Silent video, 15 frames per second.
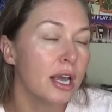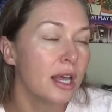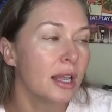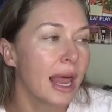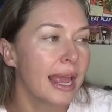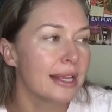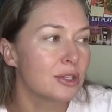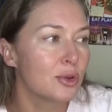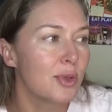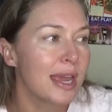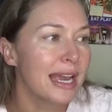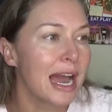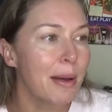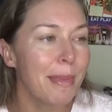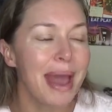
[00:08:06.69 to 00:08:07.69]
Like, so they
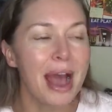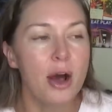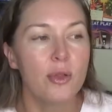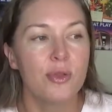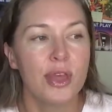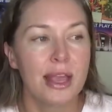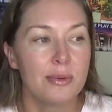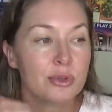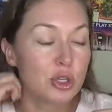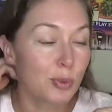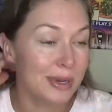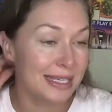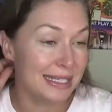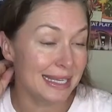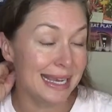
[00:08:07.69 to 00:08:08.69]
come out, they so
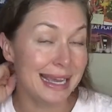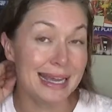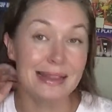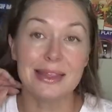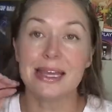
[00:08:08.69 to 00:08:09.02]
we see it,